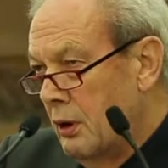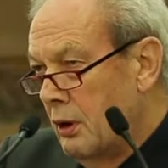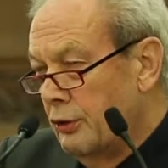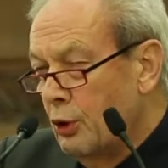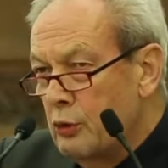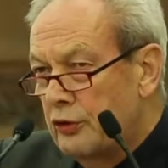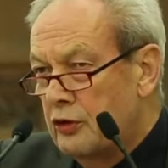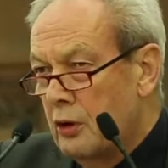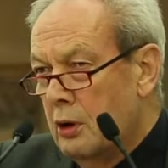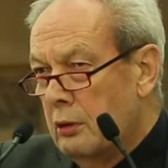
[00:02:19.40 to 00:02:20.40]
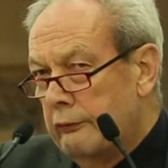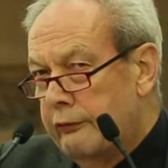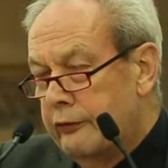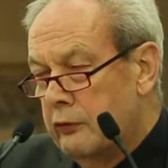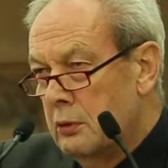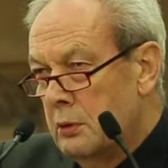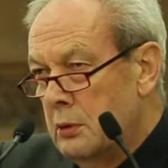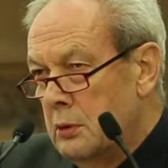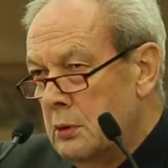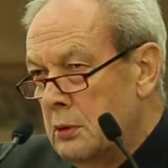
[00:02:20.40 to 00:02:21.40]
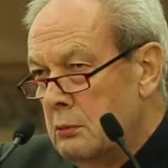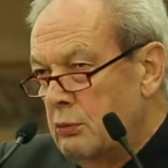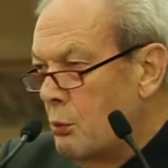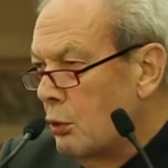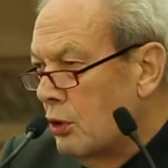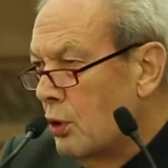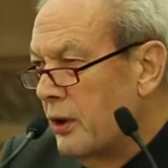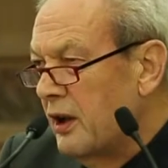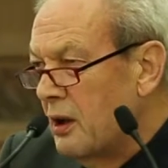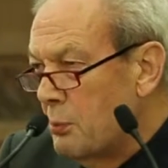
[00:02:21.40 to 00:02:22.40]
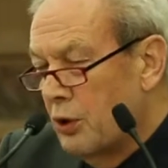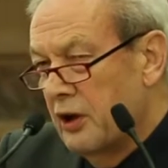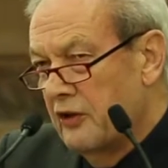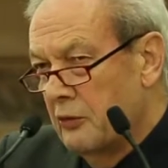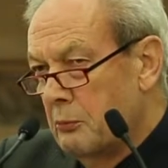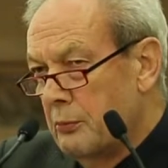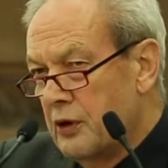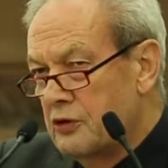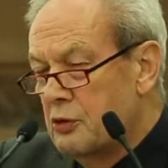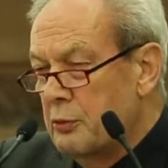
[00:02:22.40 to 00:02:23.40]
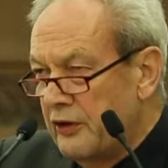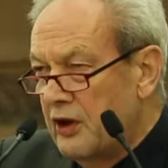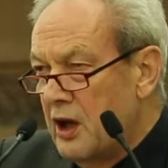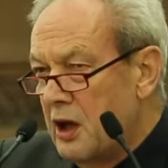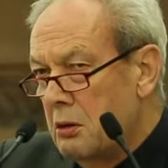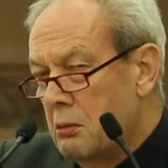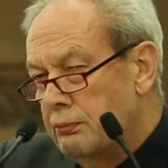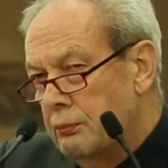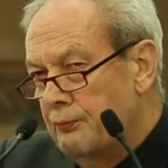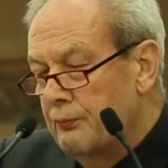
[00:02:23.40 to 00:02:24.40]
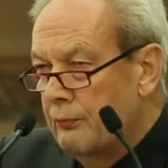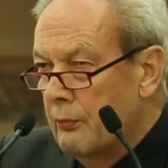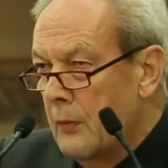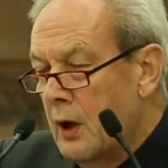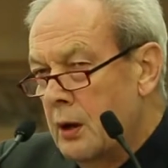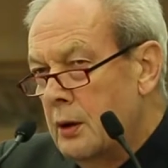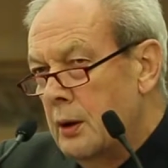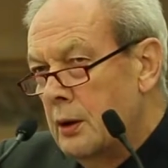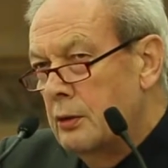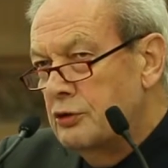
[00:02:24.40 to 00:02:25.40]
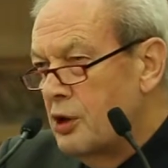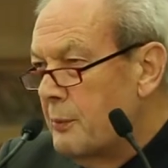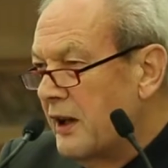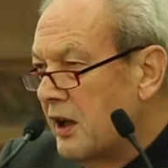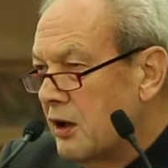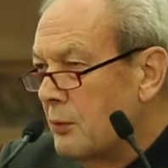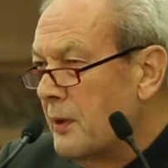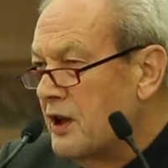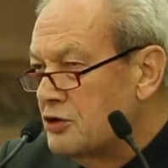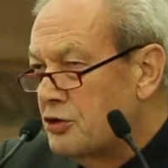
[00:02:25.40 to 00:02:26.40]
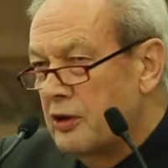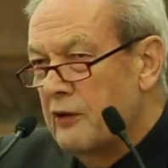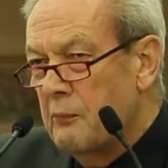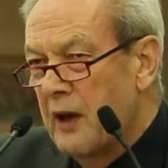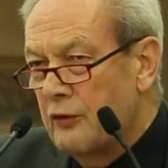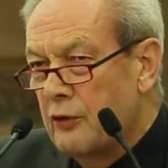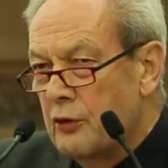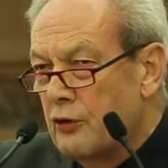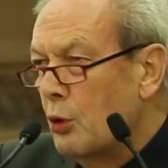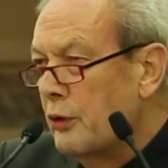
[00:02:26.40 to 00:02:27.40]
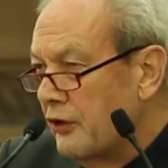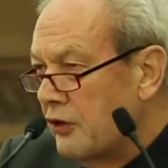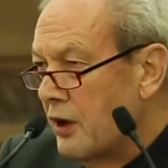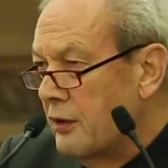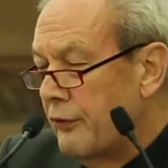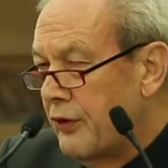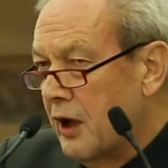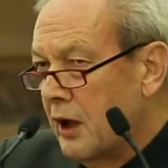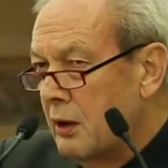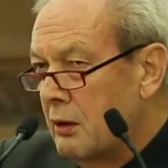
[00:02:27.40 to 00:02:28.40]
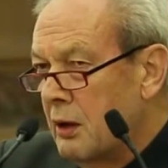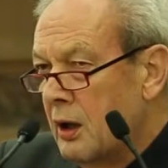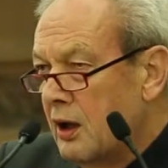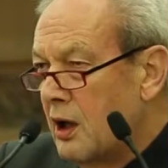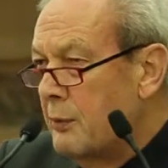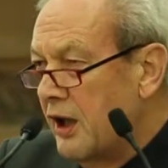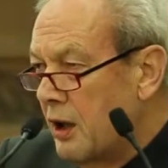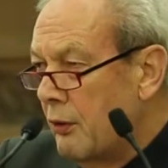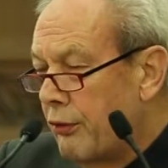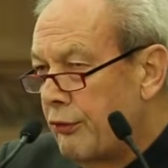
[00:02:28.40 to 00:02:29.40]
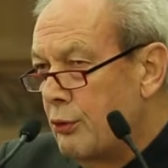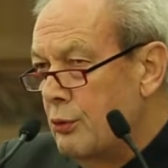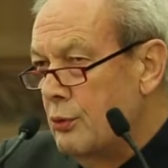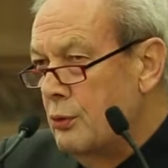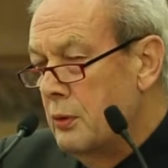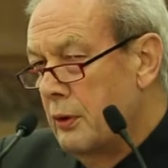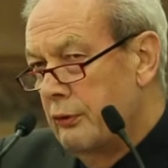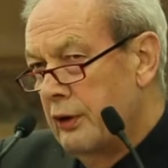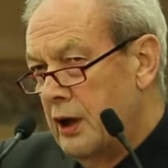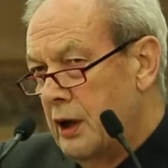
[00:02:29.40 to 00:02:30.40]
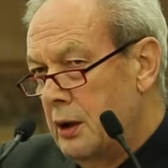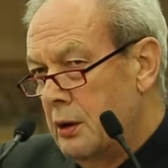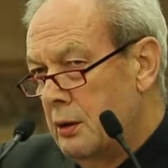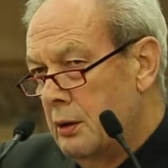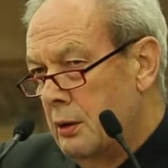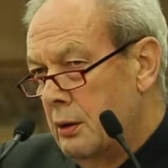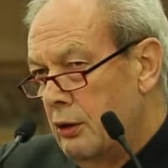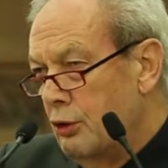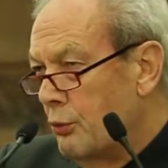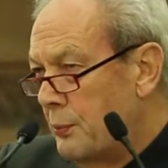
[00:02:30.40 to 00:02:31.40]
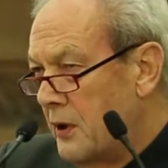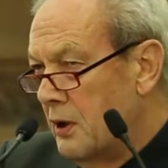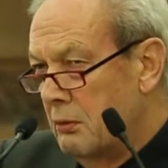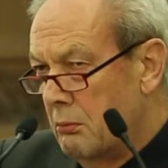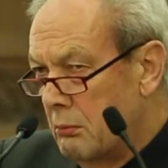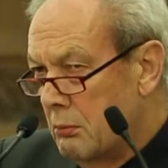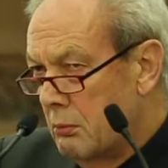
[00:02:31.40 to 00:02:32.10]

a dose of, we won't call it liberalism, but shall we say, Germanic administrative methods, all this kind of thing, coming in through the European